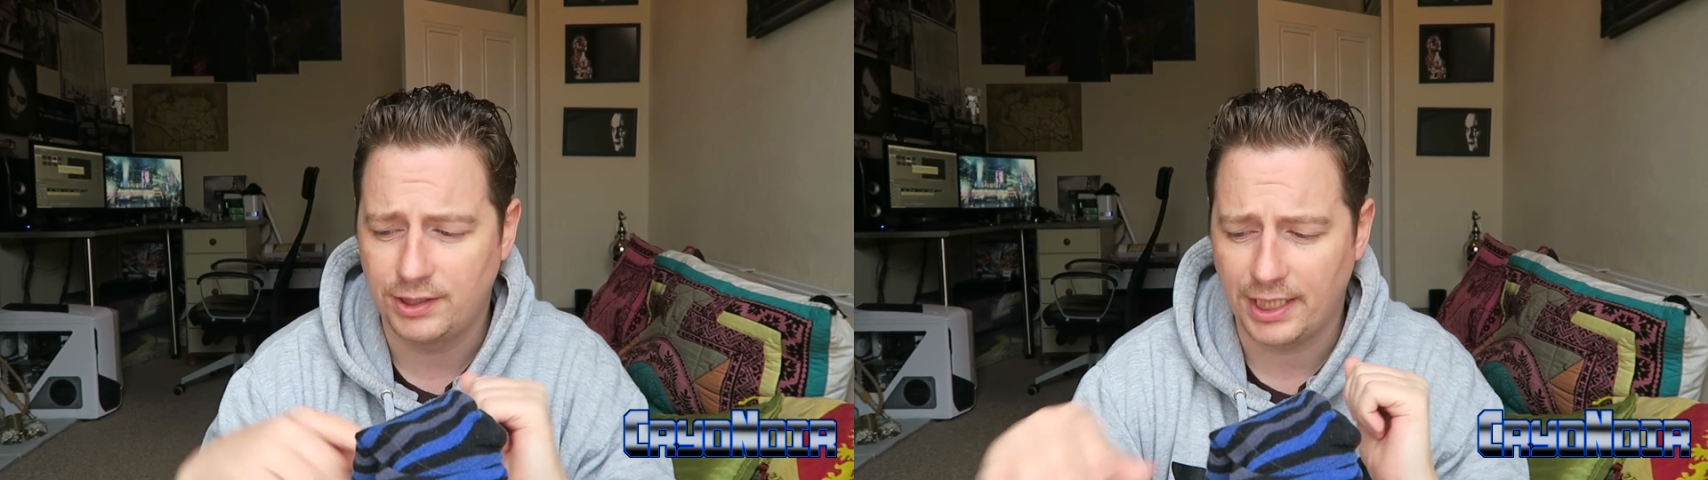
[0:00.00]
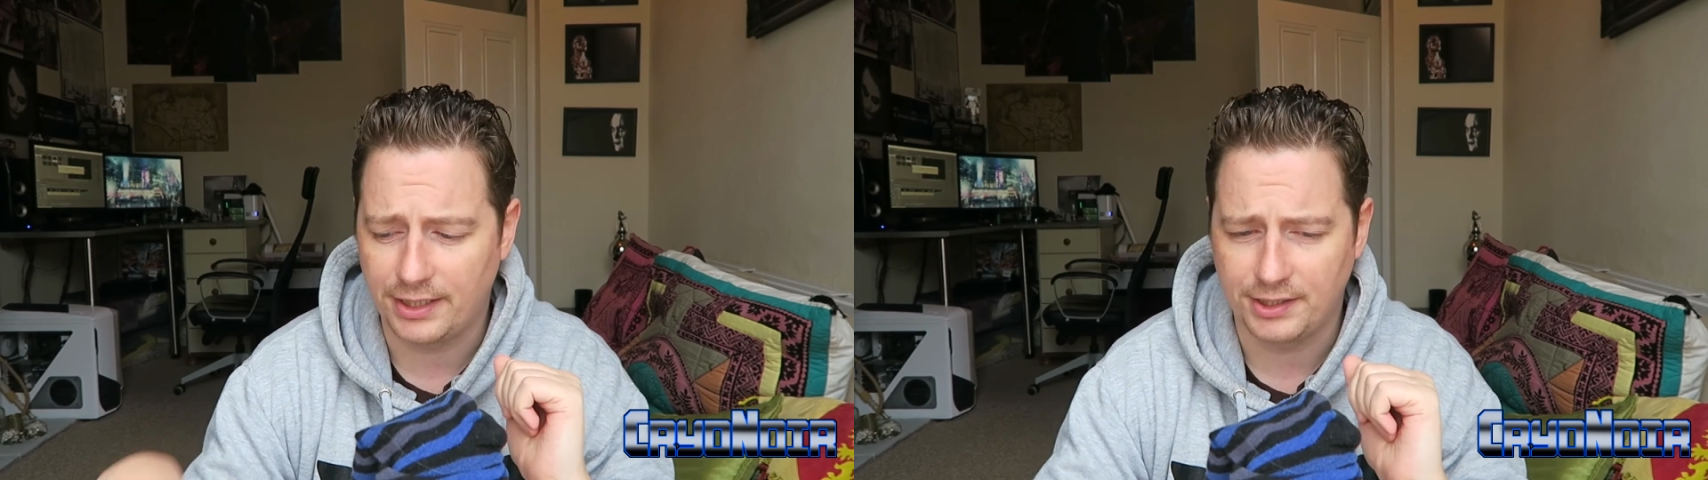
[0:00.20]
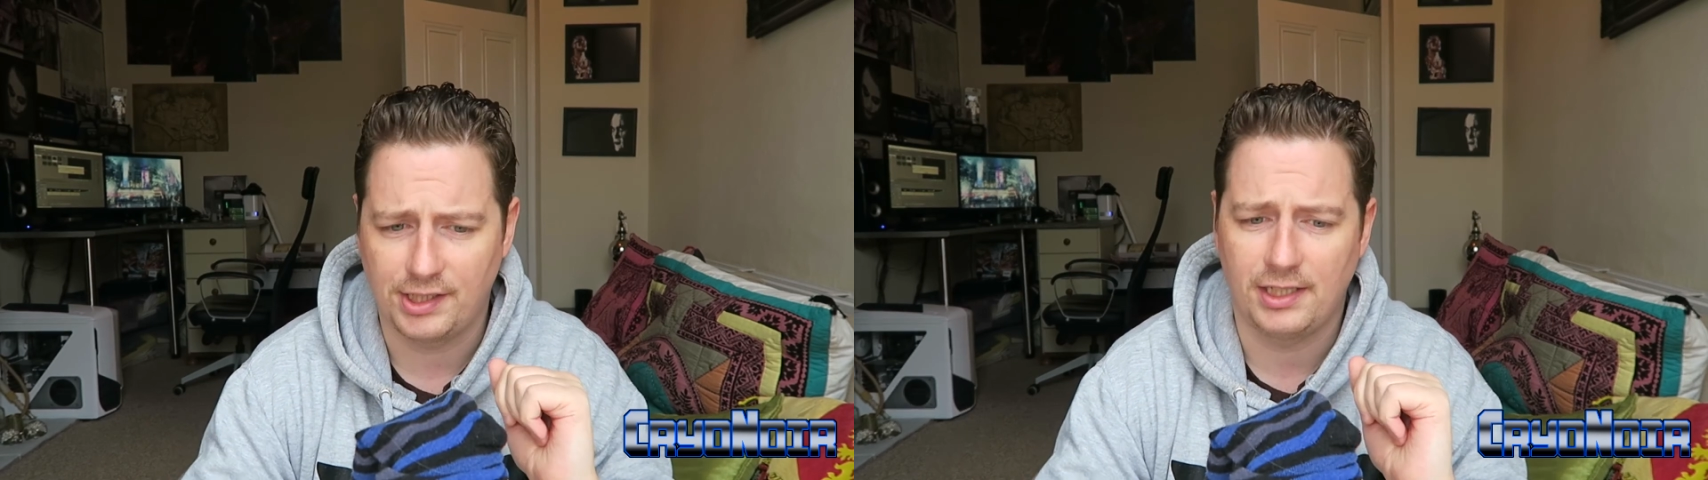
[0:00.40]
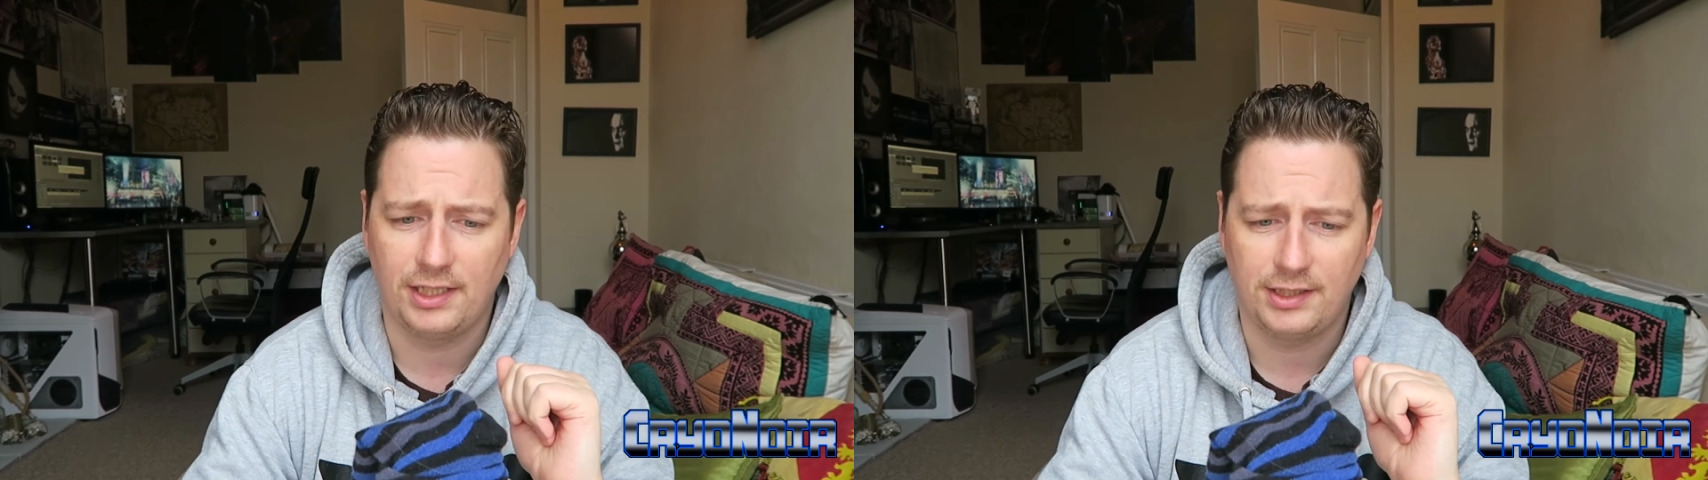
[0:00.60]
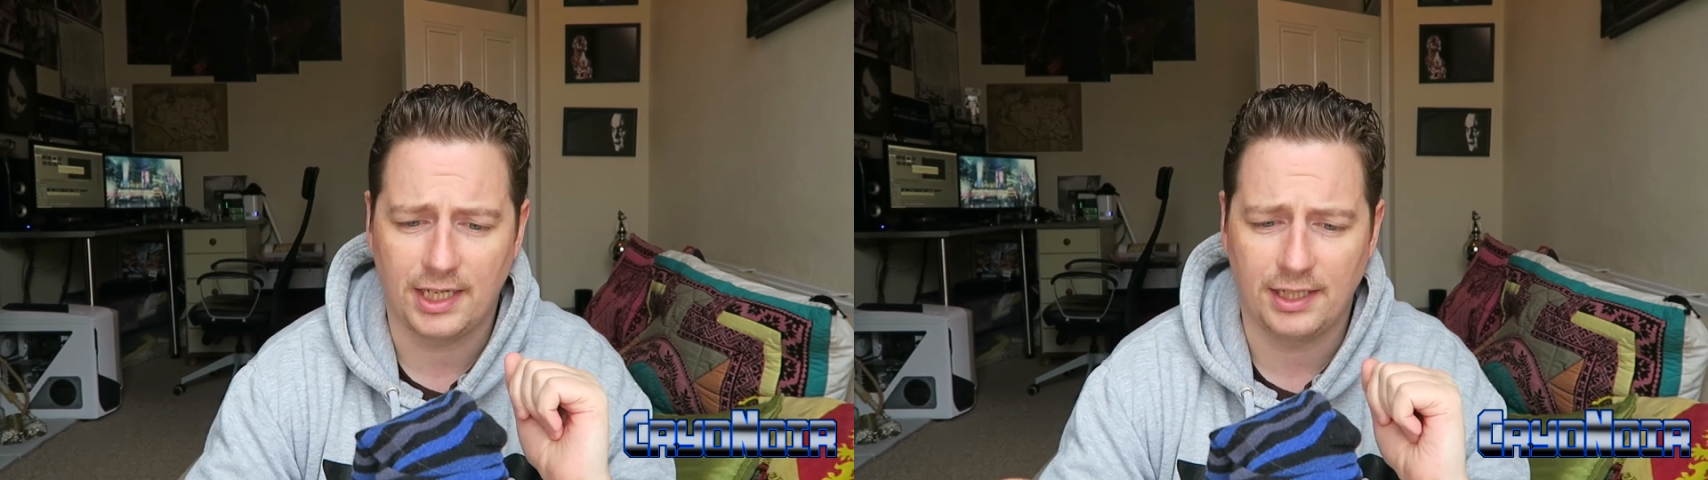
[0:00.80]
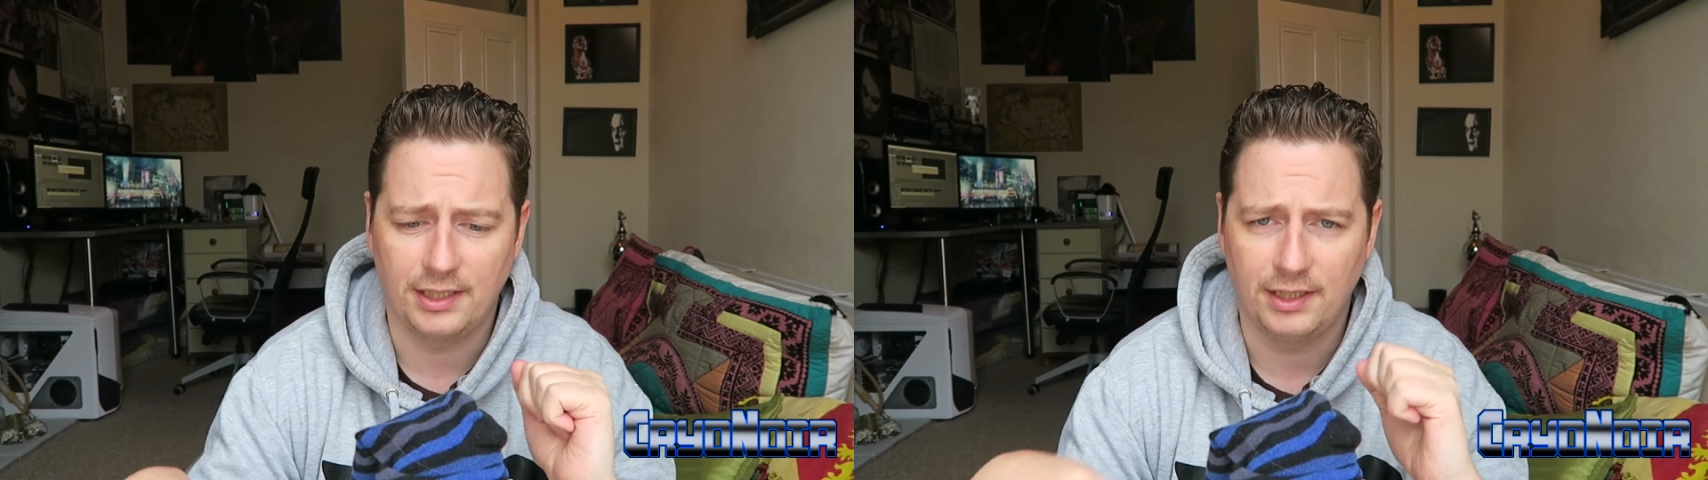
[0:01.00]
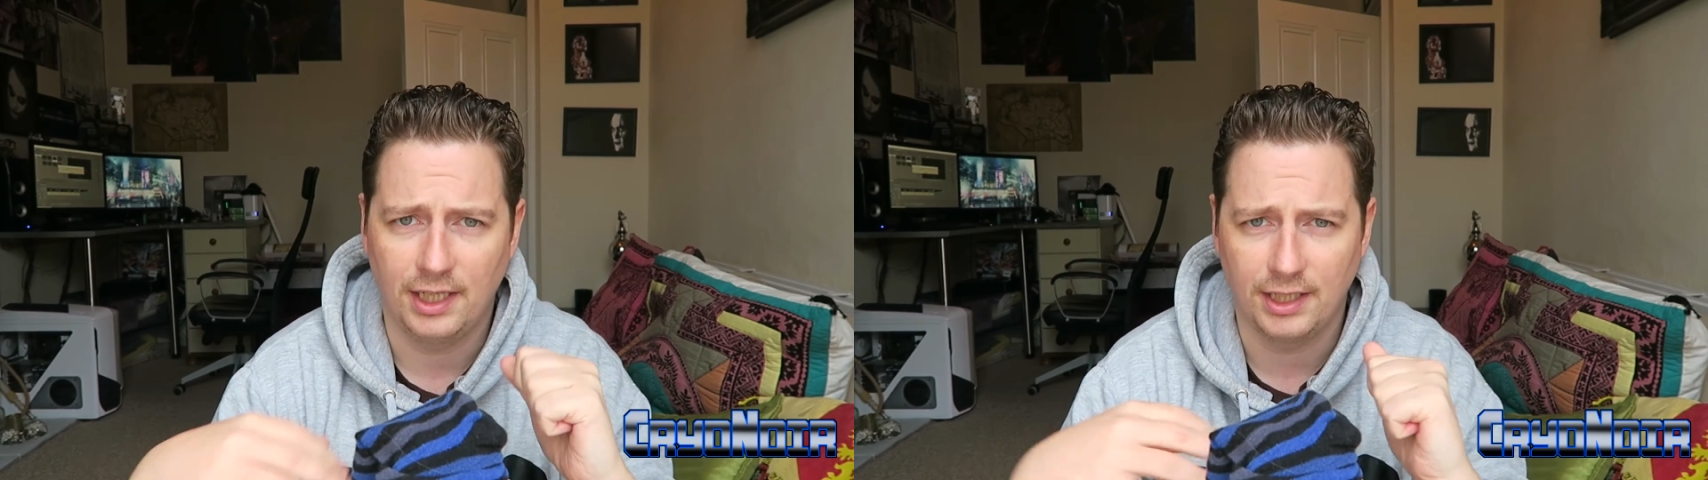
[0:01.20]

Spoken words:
to get this edited together